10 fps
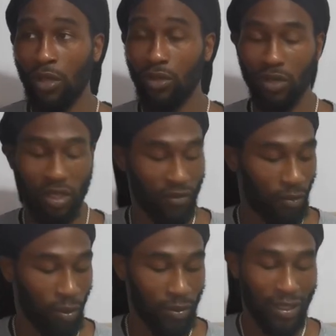you could
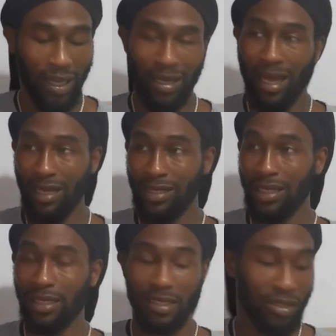even probably connect
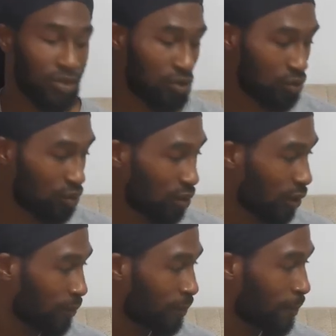this
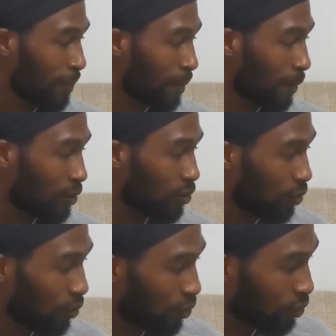to
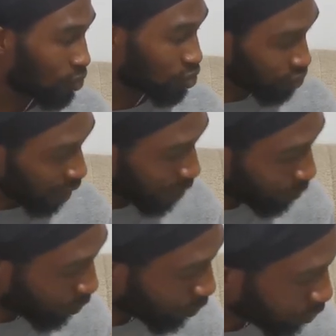your
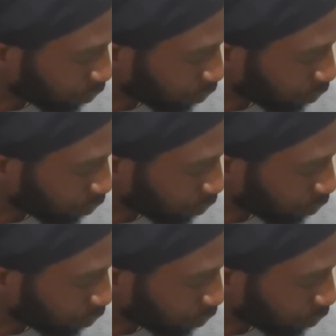tripod